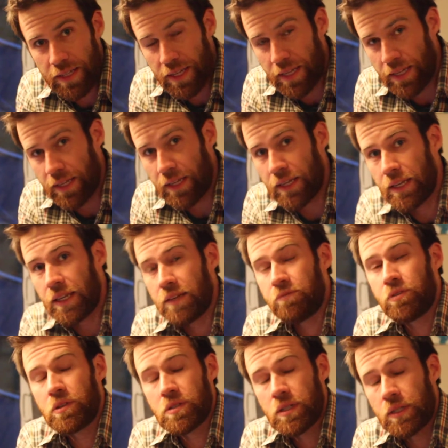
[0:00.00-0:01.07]
And in a
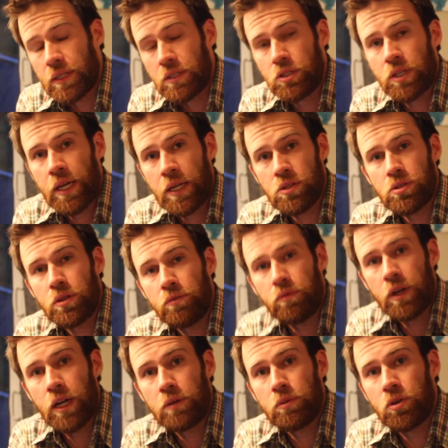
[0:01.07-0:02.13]
physical education
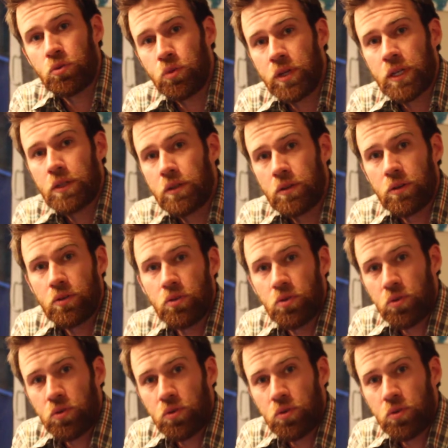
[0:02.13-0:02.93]
environment, we can